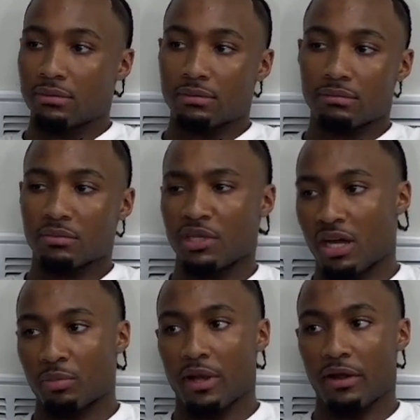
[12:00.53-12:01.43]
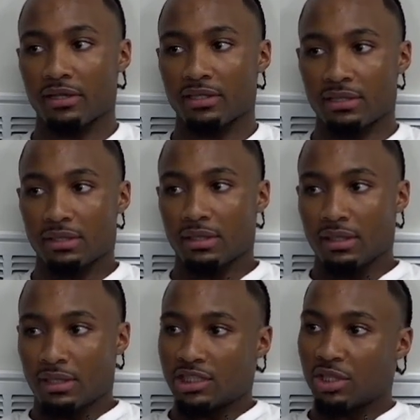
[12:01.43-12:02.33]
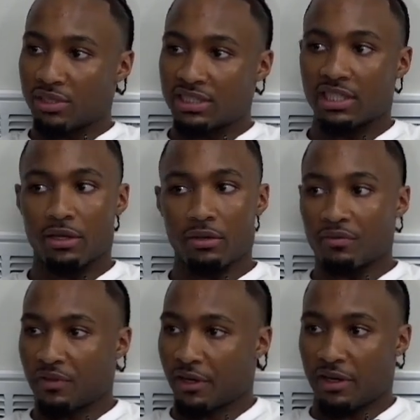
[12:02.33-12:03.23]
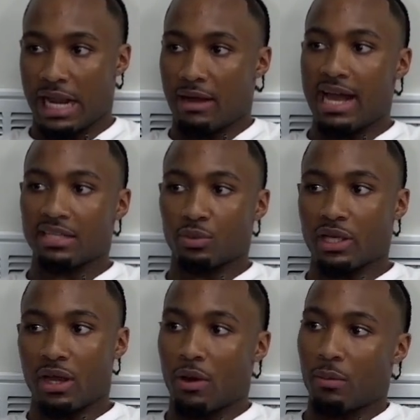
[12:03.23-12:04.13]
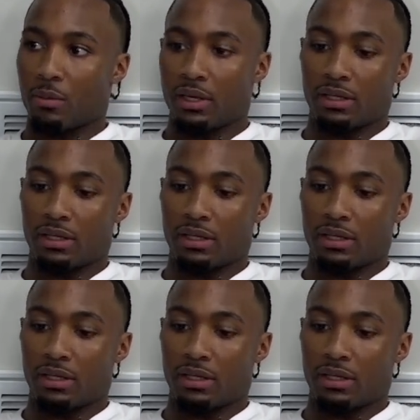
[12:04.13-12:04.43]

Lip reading: young parents, so we still figuring out as we go, but